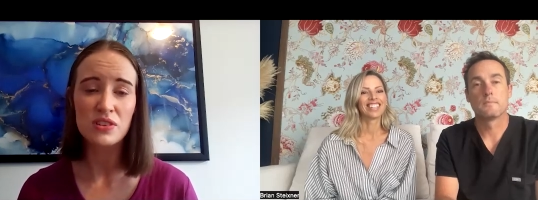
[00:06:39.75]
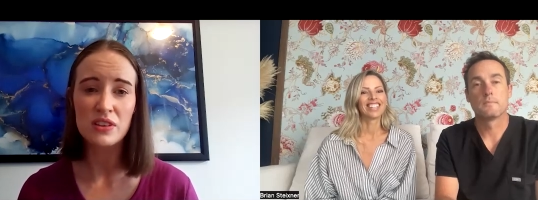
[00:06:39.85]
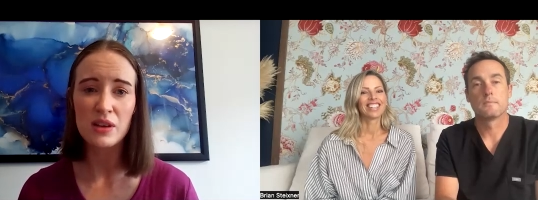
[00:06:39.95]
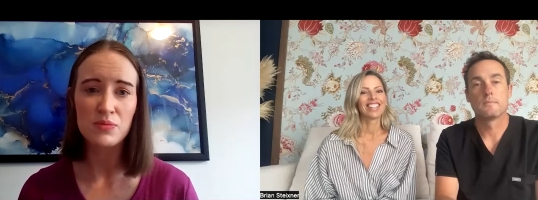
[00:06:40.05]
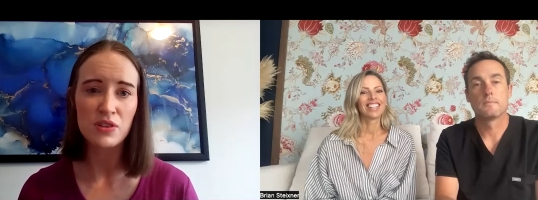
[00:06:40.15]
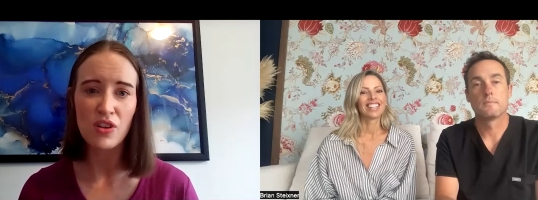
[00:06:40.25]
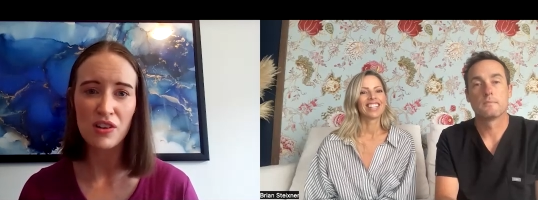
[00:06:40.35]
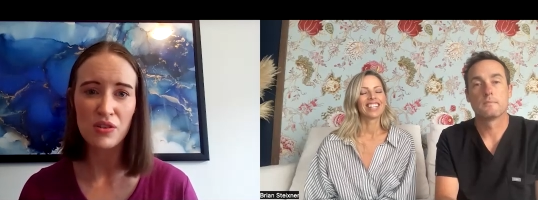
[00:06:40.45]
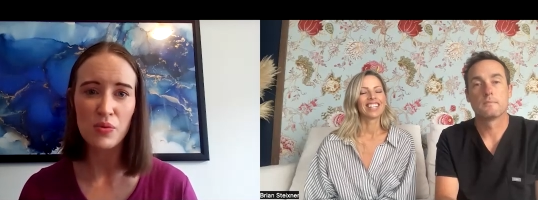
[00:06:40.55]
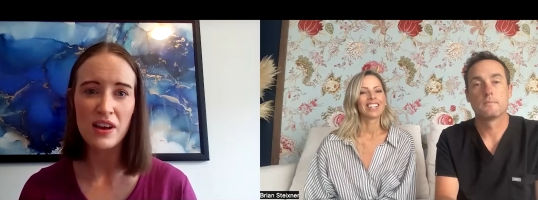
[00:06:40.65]
Speaker 1: and tips
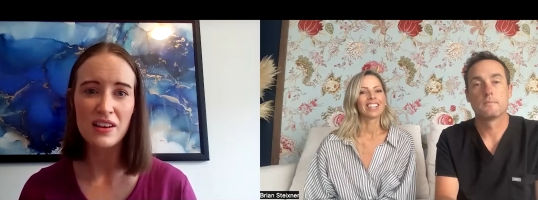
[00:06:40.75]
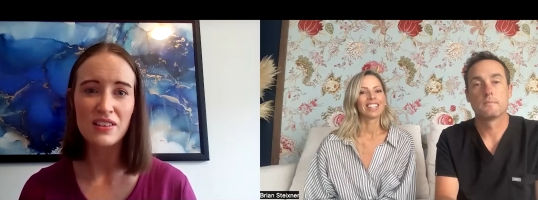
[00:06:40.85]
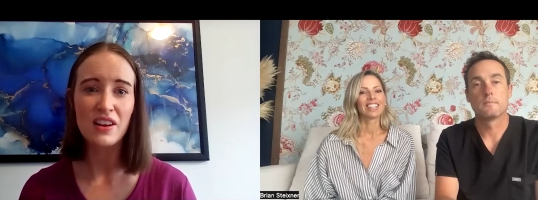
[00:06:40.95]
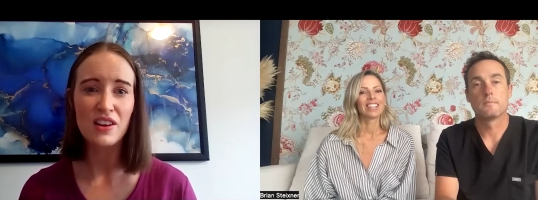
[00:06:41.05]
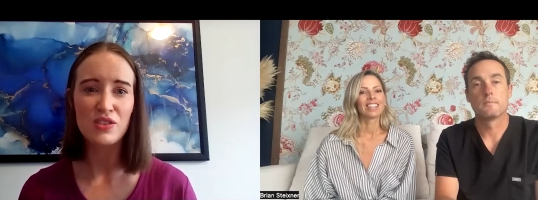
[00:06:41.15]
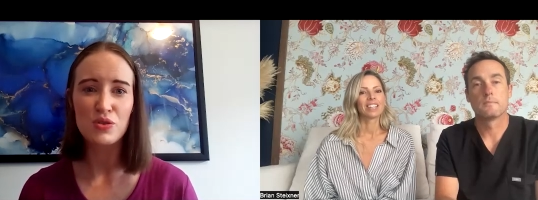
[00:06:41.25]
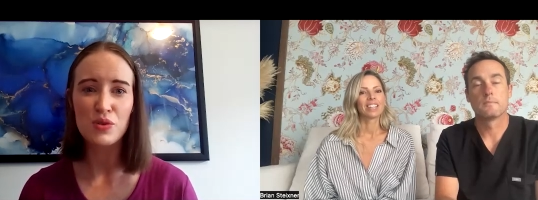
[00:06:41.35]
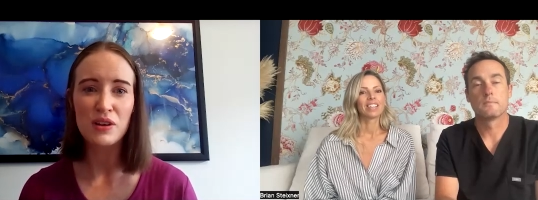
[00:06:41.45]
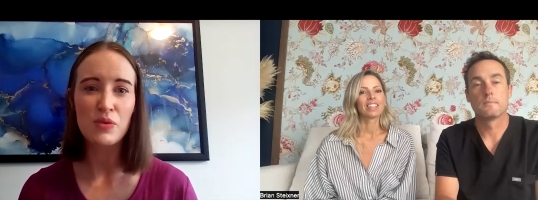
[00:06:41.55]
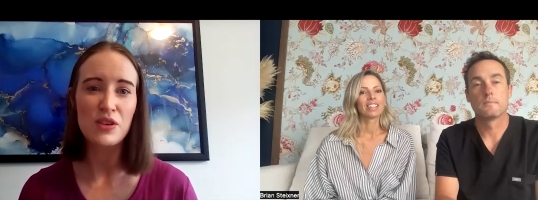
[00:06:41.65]
along the way and
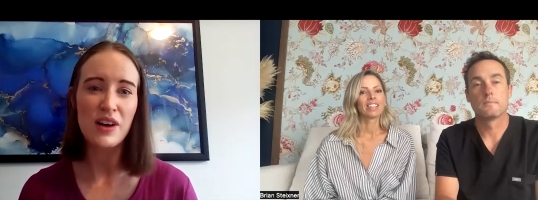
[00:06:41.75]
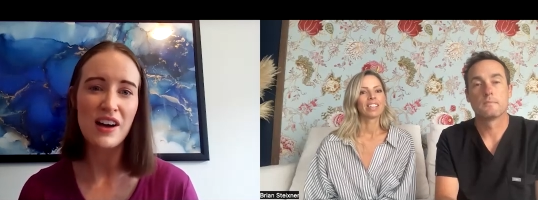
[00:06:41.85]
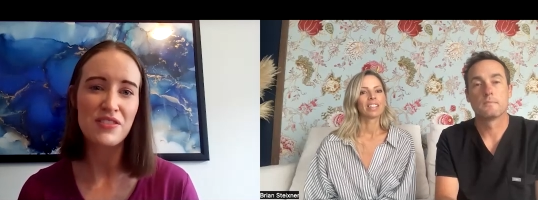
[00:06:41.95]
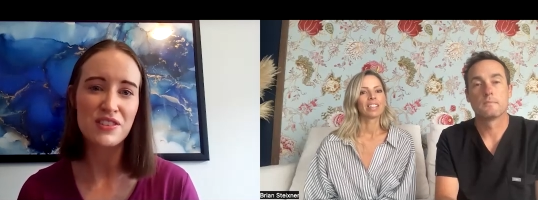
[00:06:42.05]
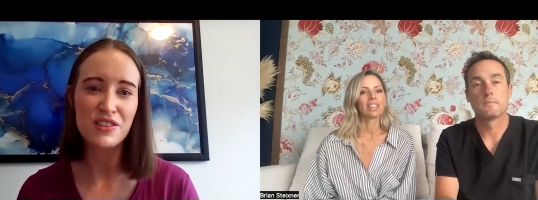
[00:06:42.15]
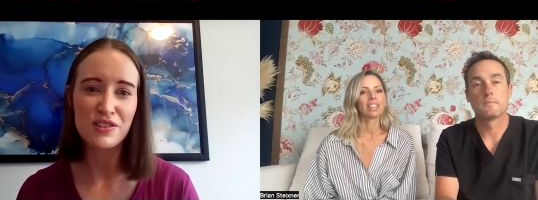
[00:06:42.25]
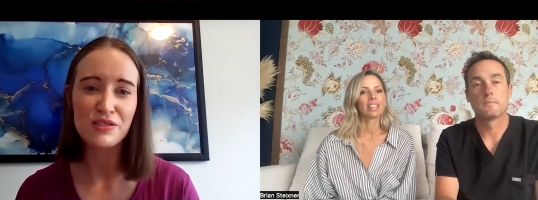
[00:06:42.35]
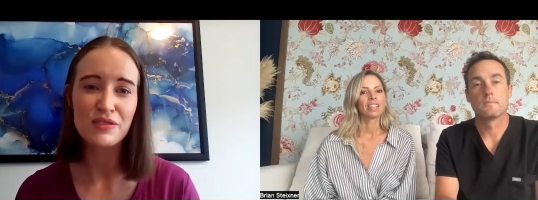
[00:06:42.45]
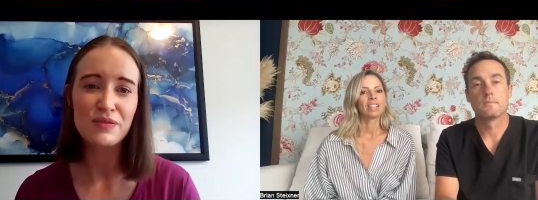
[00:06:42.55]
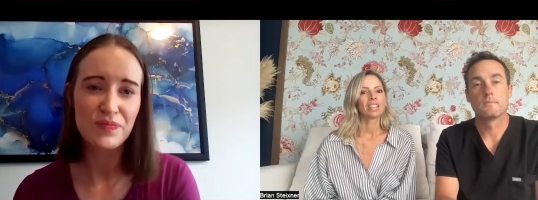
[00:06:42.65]
doing what you have to
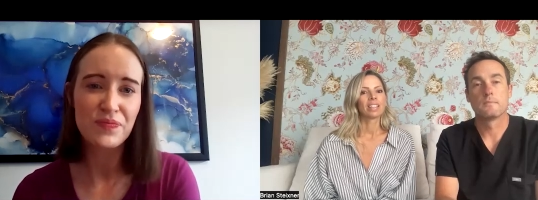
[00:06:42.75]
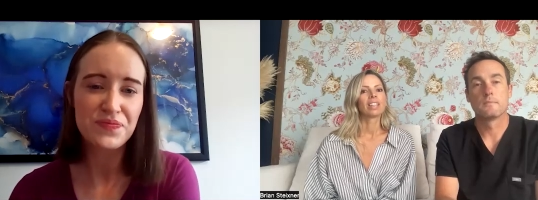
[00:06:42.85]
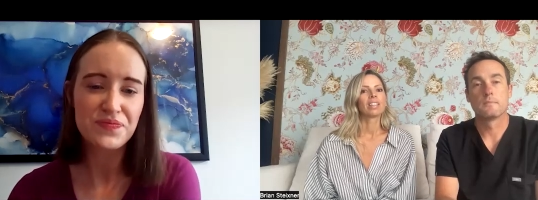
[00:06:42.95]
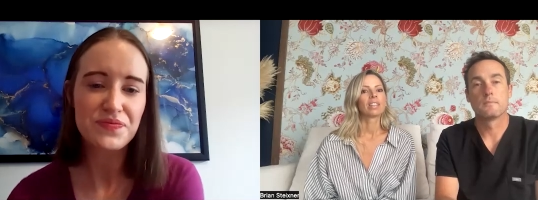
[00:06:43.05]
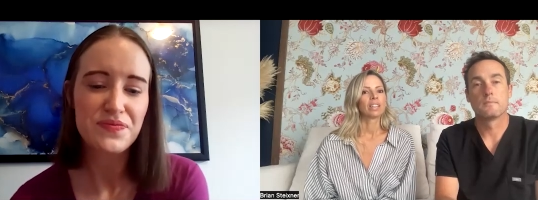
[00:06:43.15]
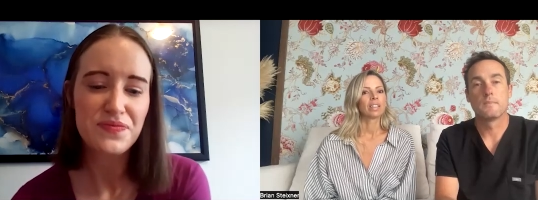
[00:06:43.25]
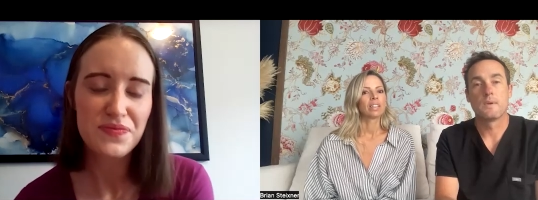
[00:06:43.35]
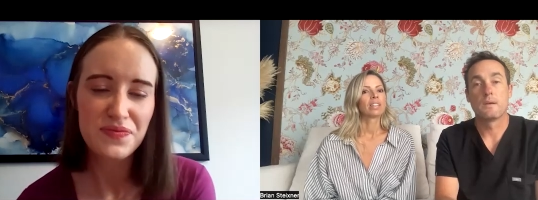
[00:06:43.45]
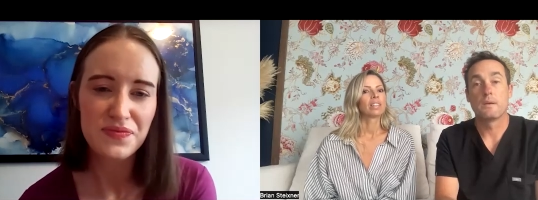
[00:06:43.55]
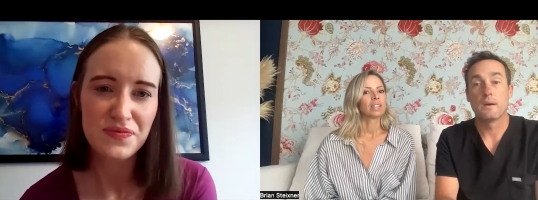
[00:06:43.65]
do.
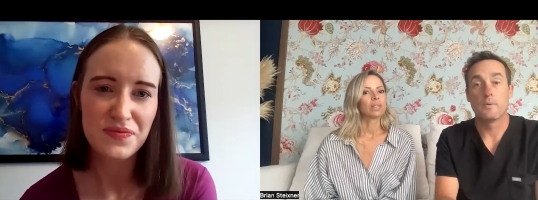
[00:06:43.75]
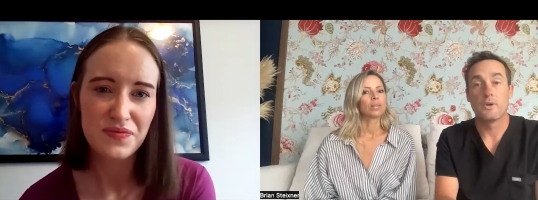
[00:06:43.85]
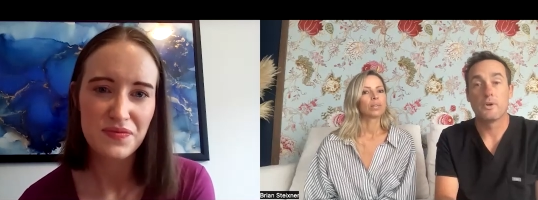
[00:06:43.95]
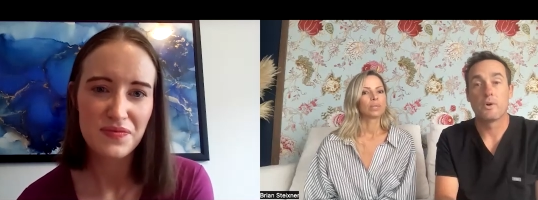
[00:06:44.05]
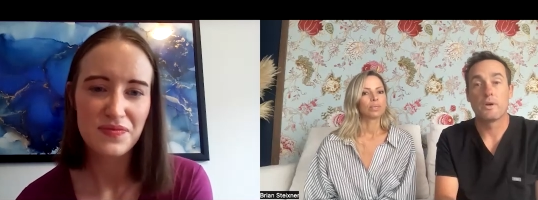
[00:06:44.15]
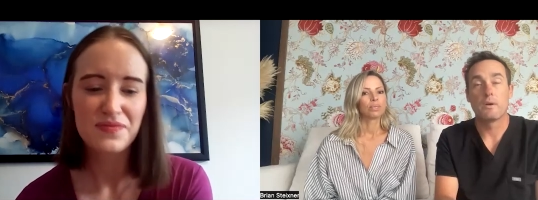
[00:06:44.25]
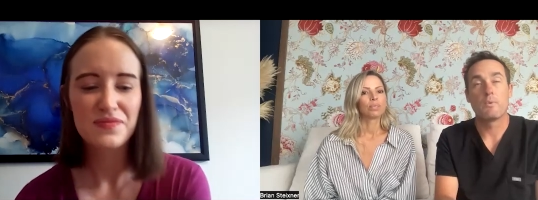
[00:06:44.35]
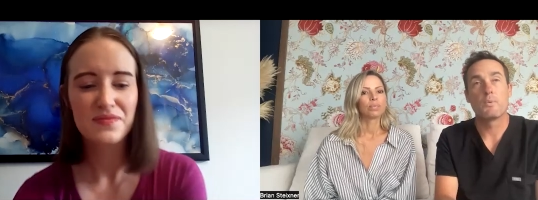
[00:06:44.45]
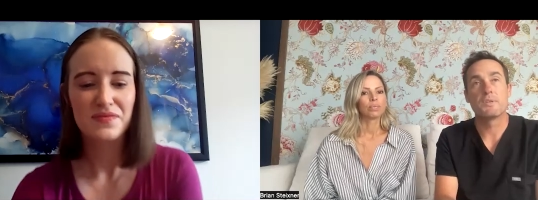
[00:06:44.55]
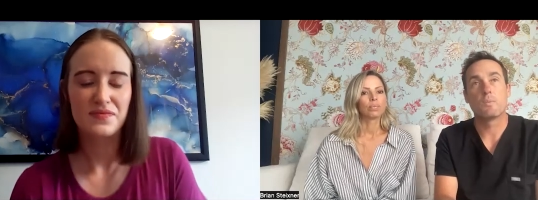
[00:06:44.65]
Speaker 2: Yeah, we agree.
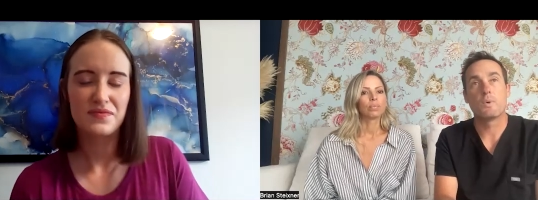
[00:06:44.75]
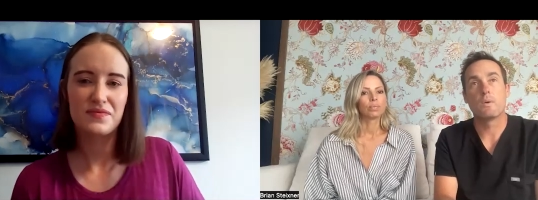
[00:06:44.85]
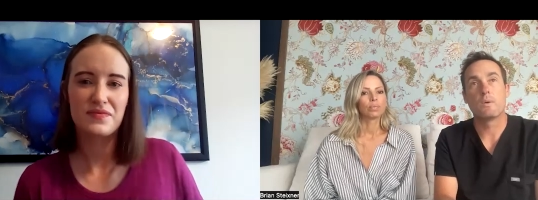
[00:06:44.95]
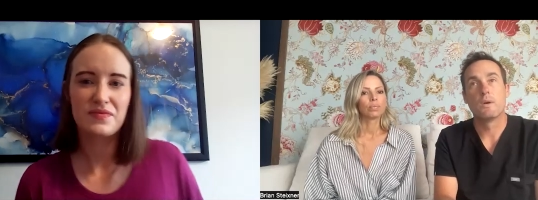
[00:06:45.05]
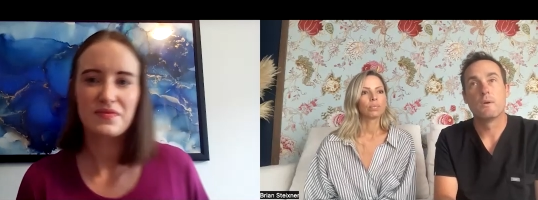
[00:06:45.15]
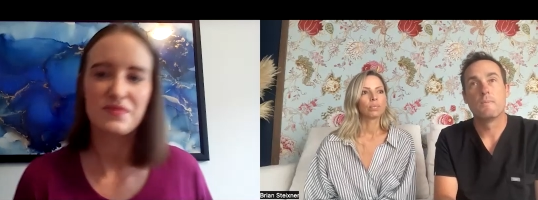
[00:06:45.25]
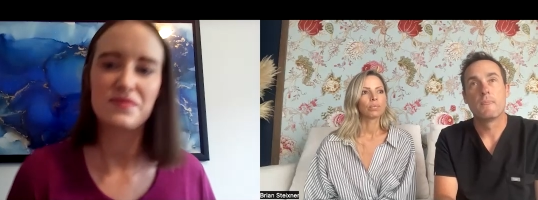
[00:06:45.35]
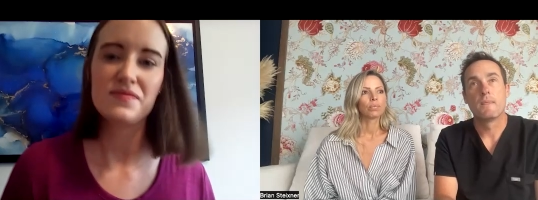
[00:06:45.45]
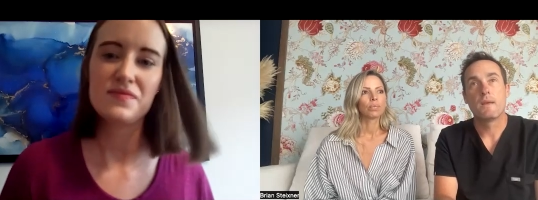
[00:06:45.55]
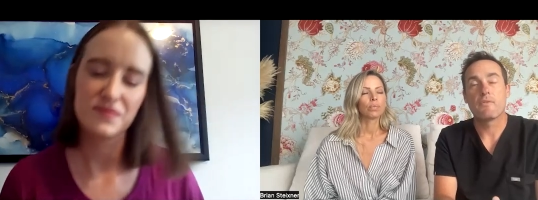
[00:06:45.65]
We, we, we...
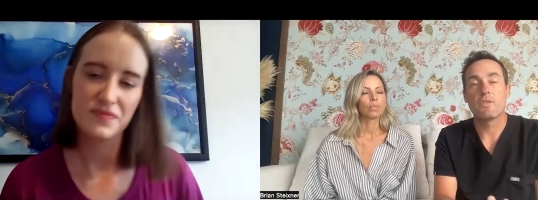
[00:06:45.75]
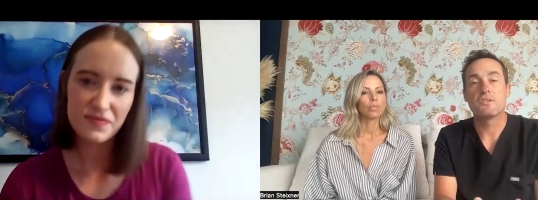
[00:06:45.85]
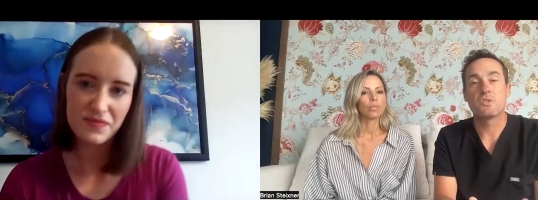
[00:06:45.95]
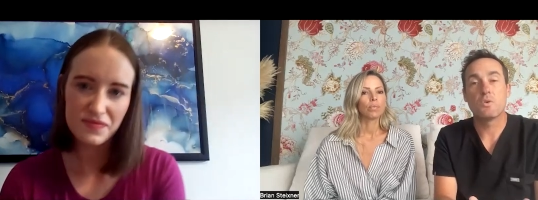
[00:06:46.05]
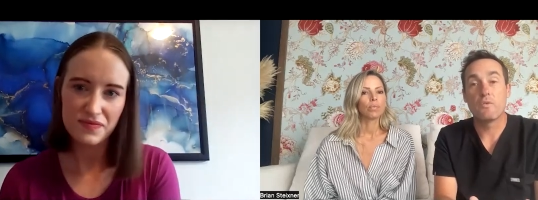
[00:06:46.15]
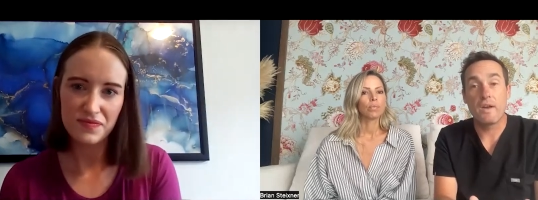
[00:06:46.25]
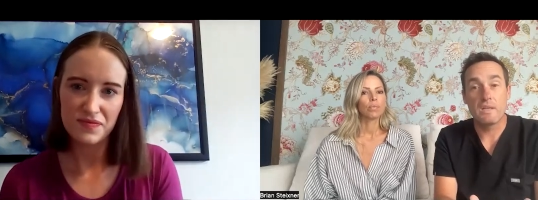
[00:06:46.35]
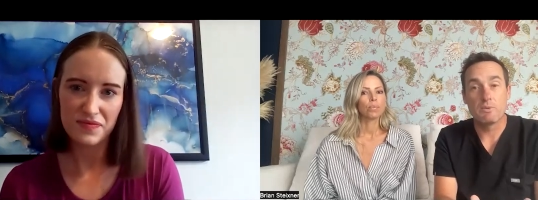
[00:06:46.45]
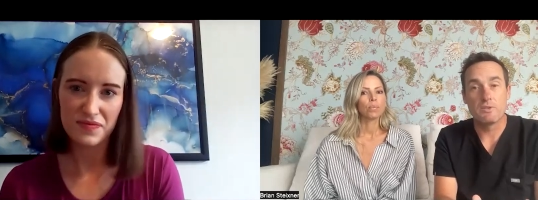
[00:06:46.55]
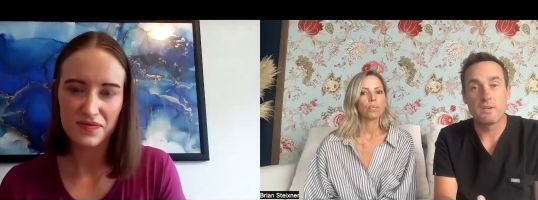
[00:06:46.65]
Everything's so
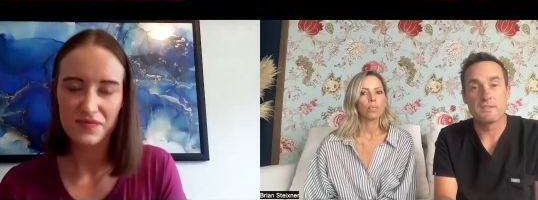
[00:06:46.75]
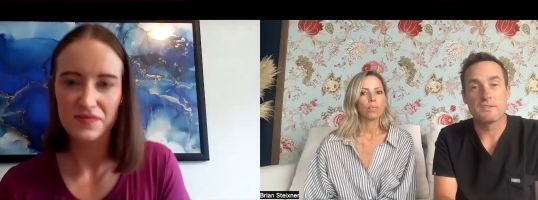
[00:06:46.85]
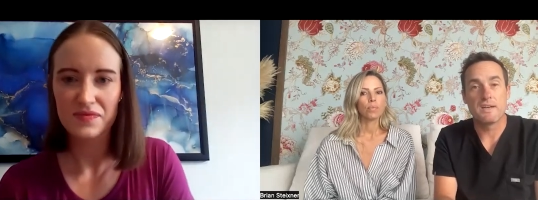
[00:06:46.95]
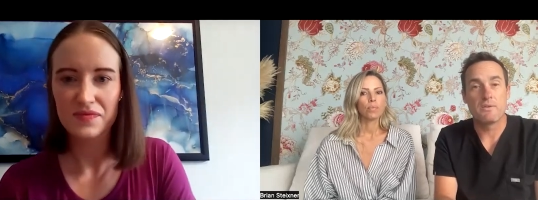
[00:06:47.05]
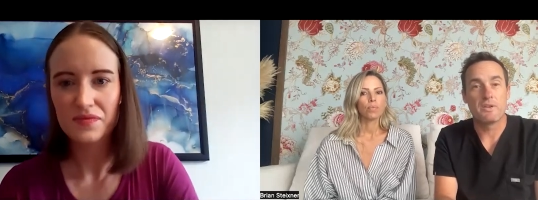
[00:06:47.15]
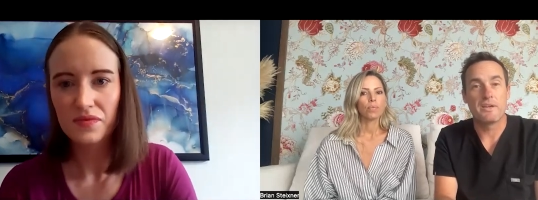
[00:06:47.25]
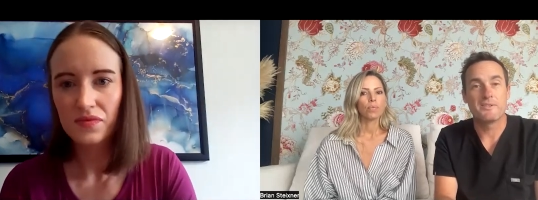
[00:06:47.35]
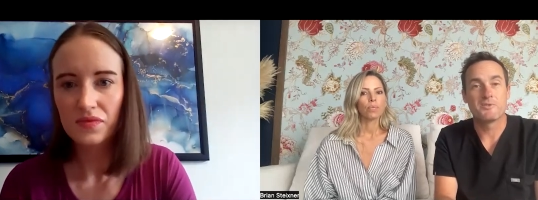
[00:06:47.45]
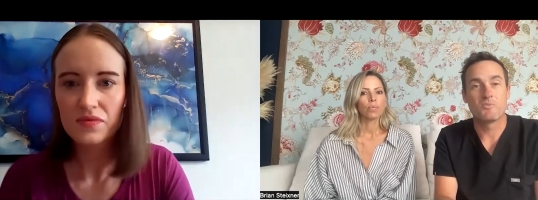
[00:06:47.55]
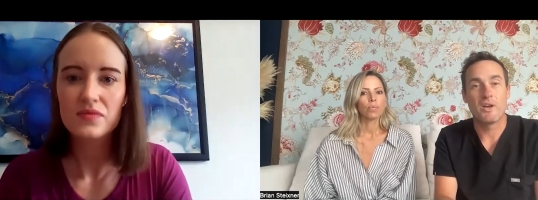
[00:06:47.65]
available to us nowadays,